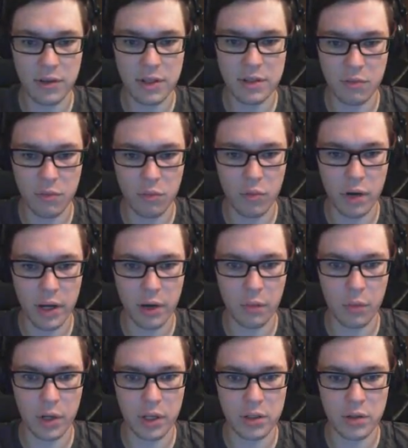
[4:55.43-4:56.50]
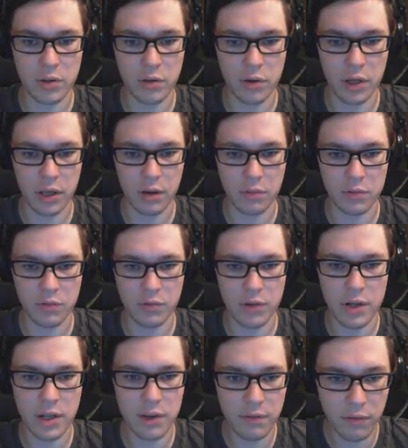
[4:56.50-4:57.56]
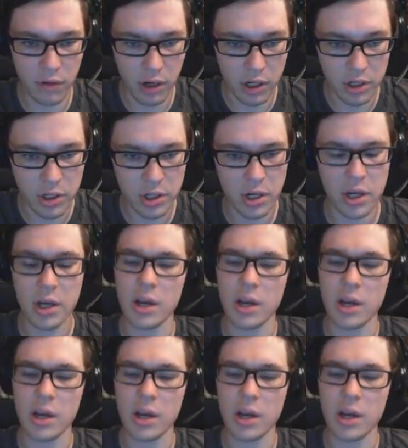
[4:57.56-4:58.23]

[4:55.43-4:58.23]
reason why I wanted to do it. It was really fresh.